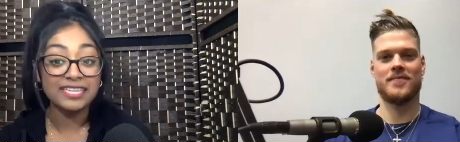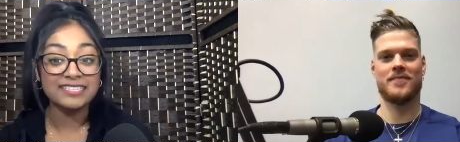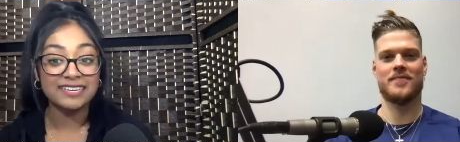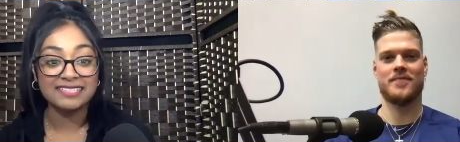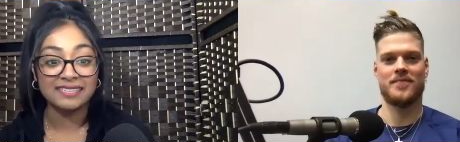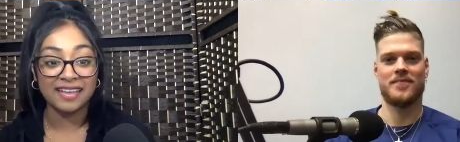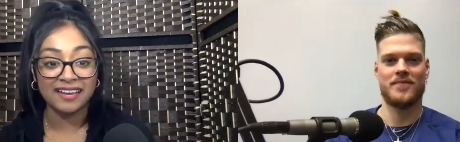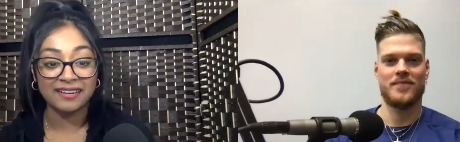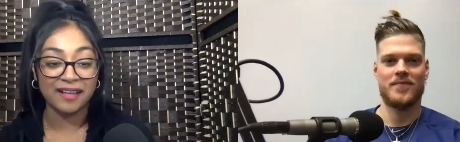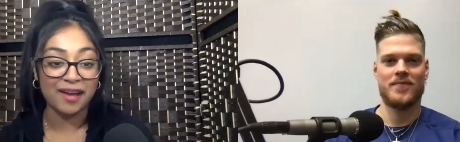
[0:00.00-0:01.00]
Speaker 1: does
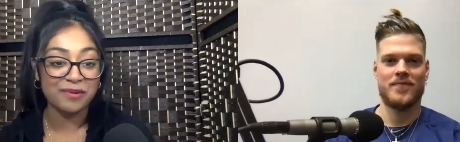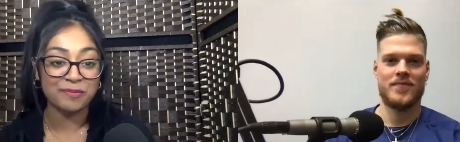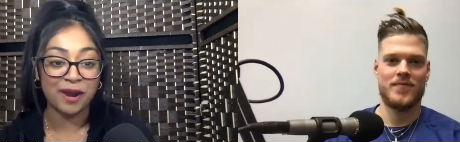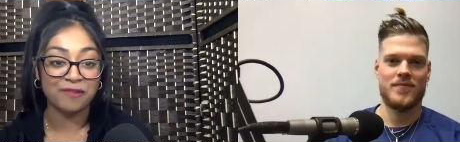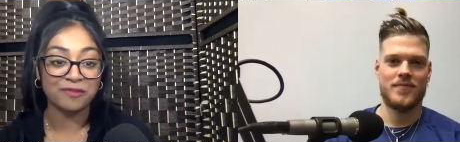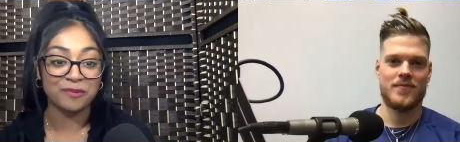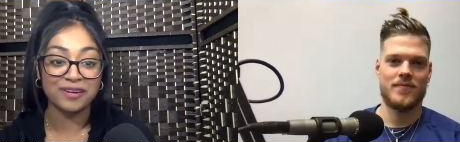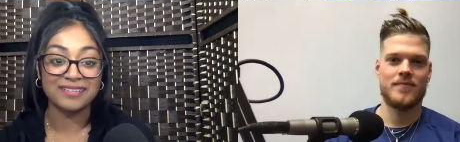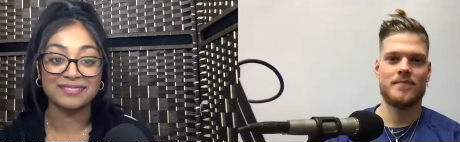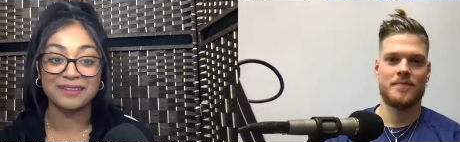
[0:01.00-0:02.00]
align a lot with Powerful
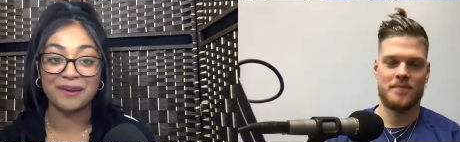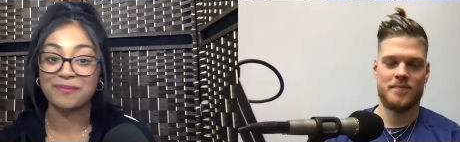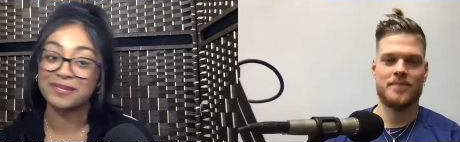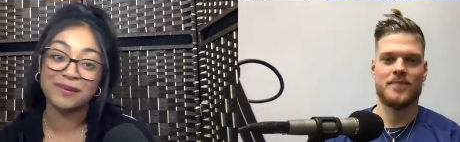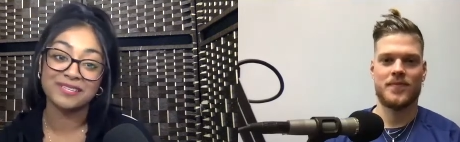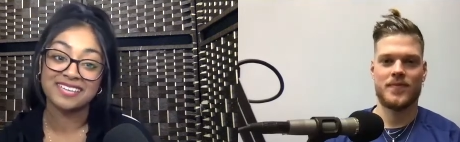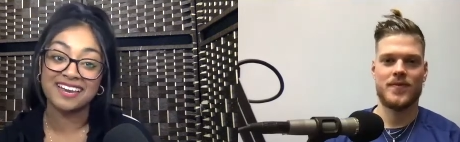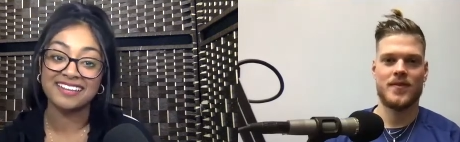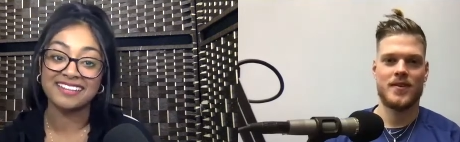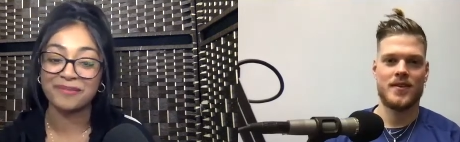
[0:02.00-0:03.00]
One. So I'm so
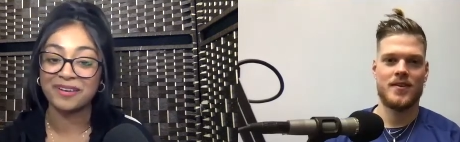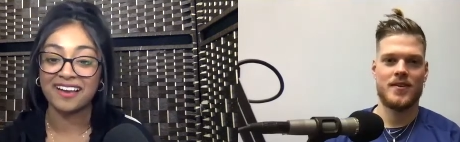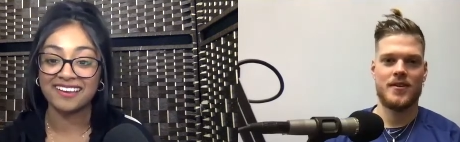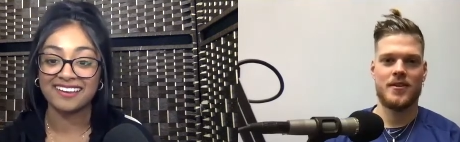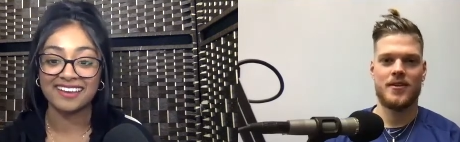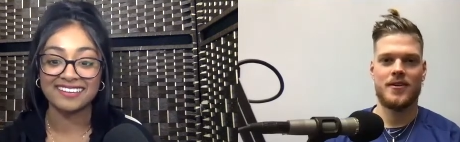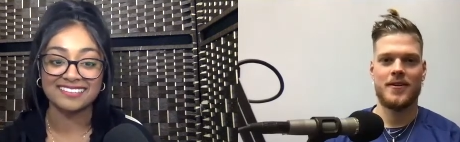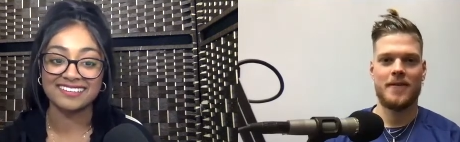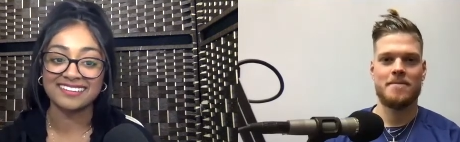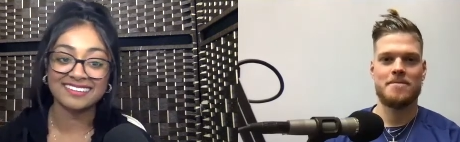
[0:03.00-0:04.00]
excited that we got
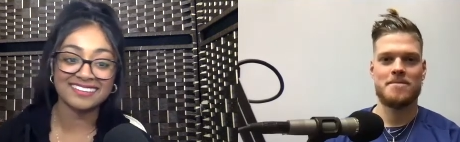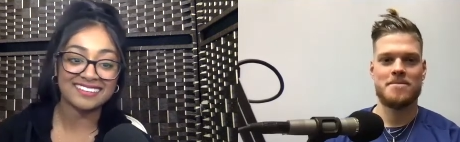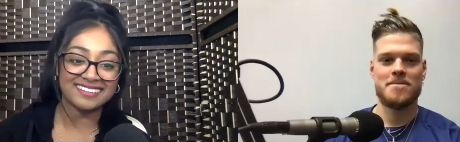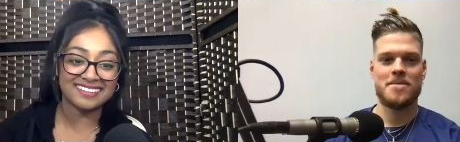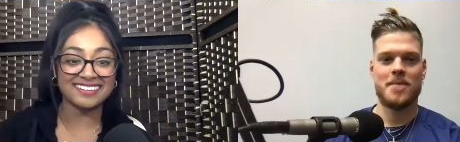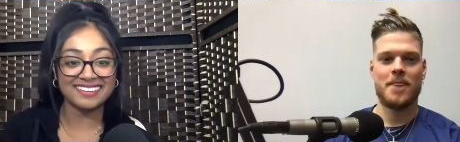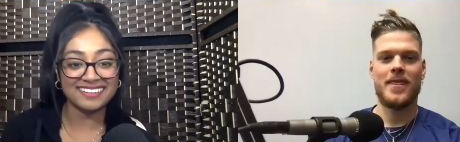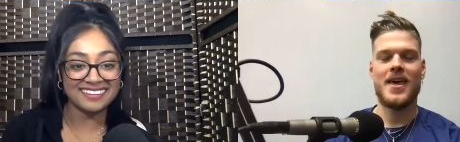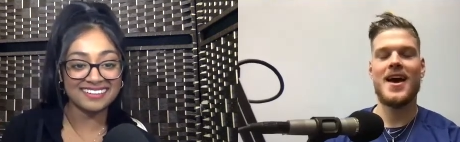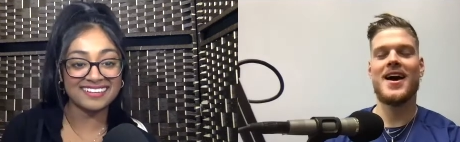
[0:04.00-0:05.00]
connected.
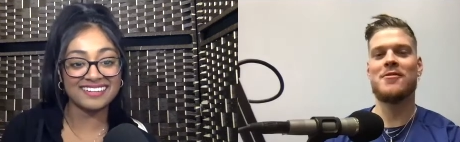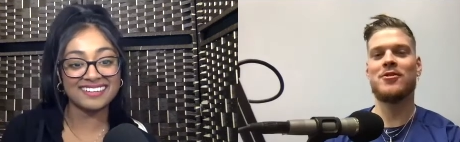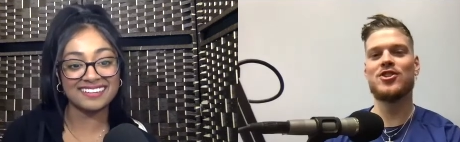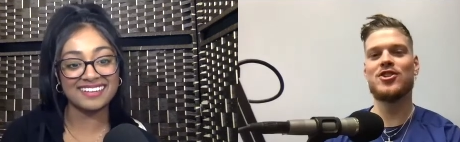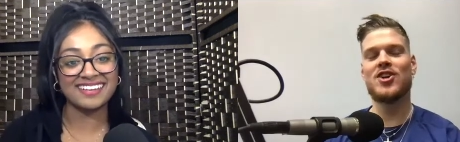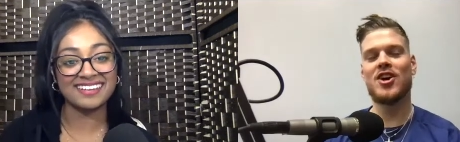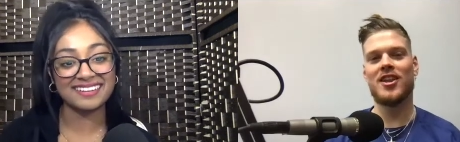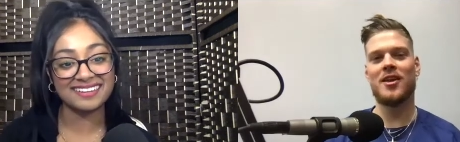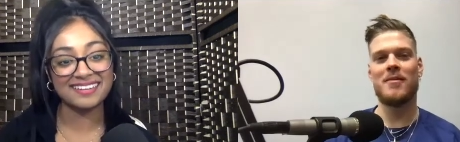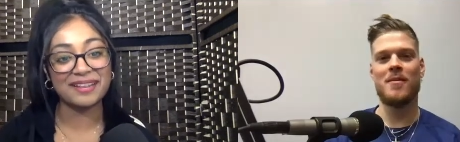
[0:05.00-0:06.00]
Speaker 2: Yeah. And I want you to talk
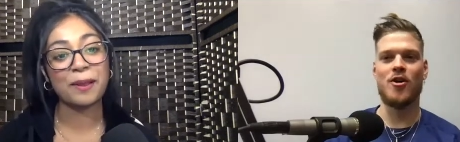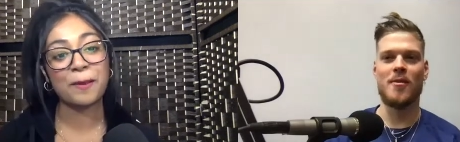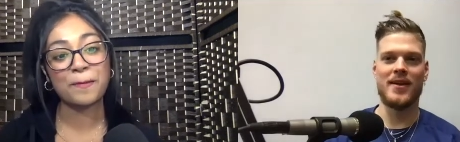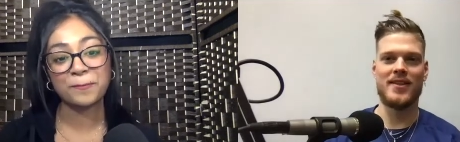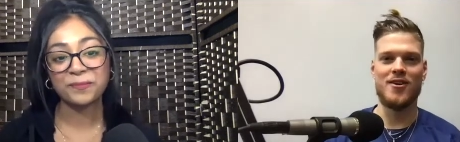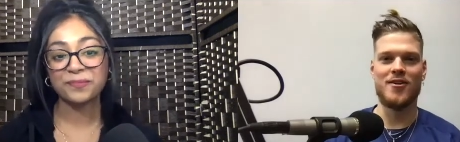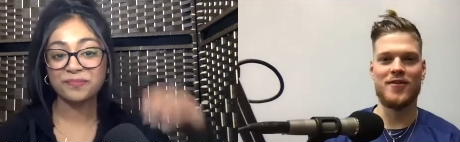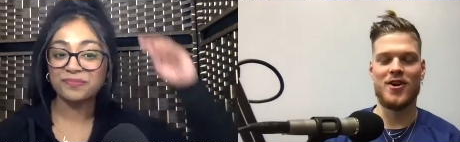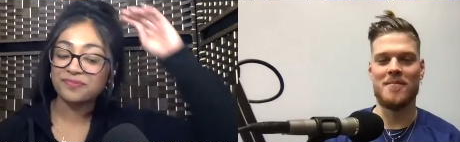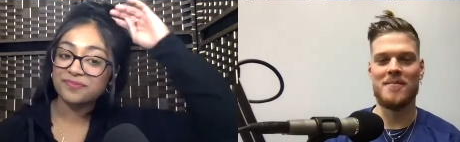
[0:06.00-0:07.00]
a little bit more about the
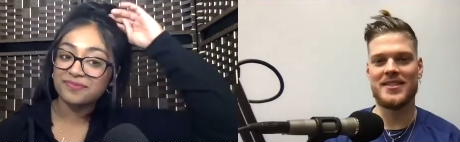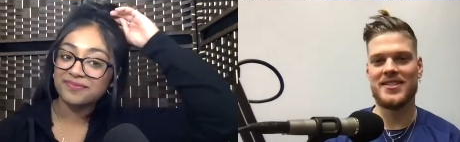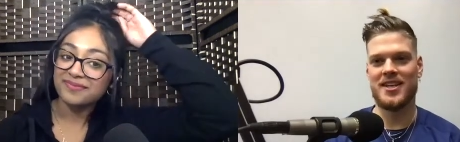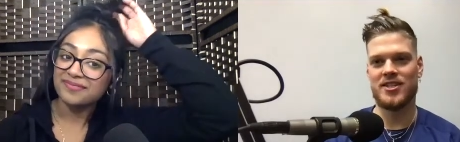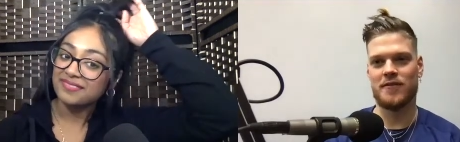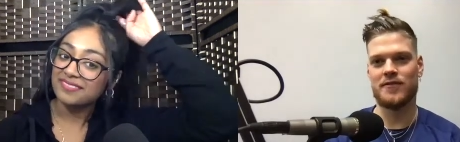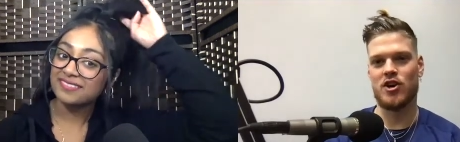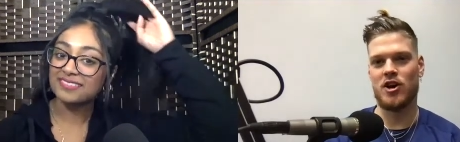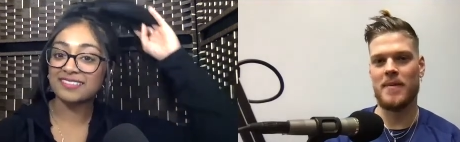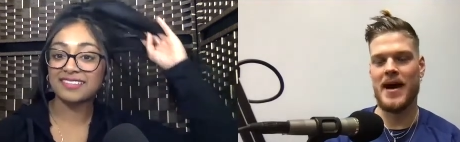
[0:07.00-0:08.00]
overall message of
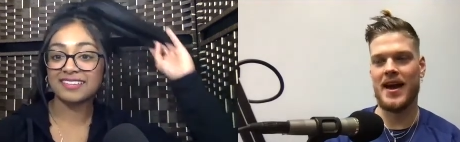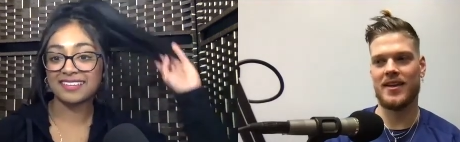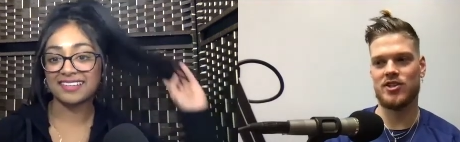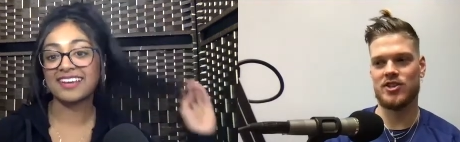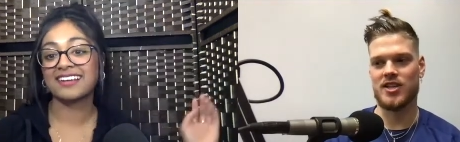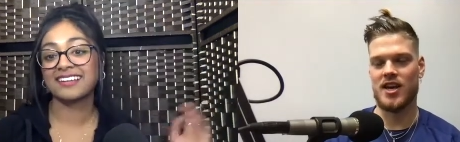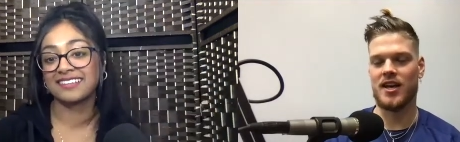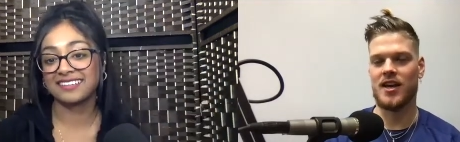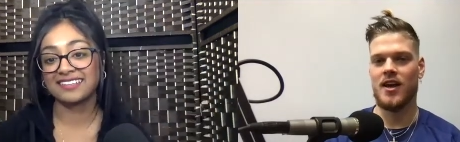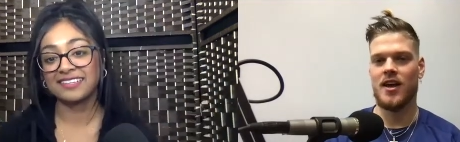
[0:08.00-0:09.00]
Talk Bacc and just
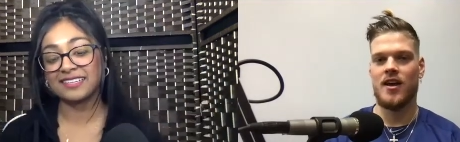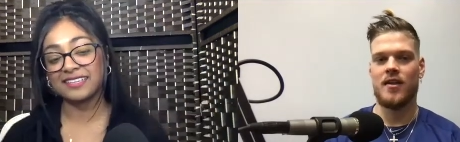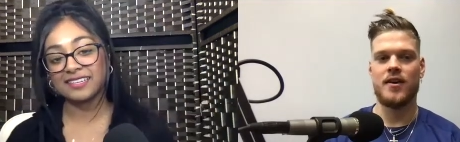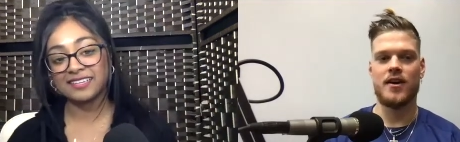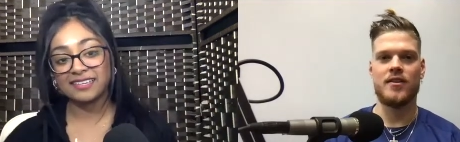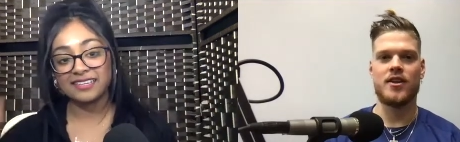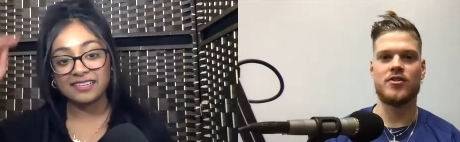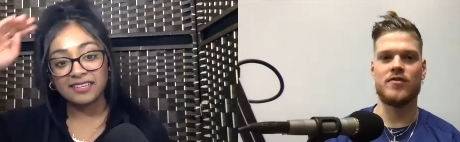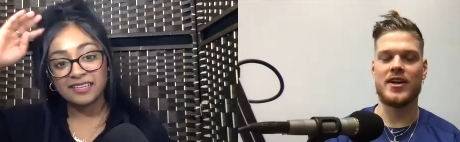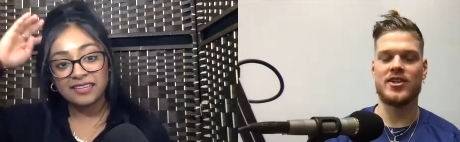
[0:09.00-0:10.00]
like the the
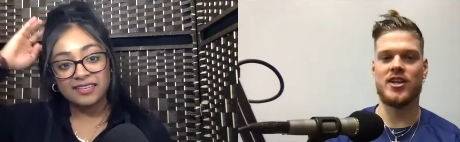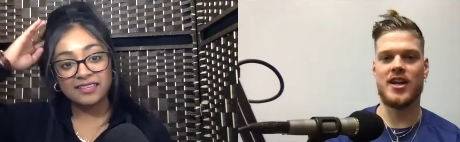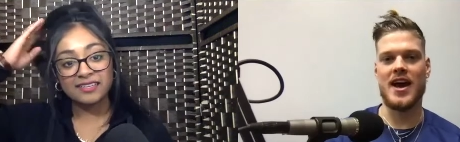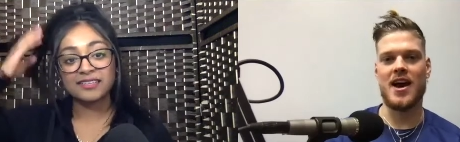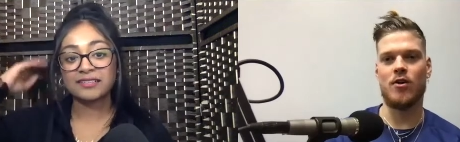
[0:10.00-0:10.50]
direction, how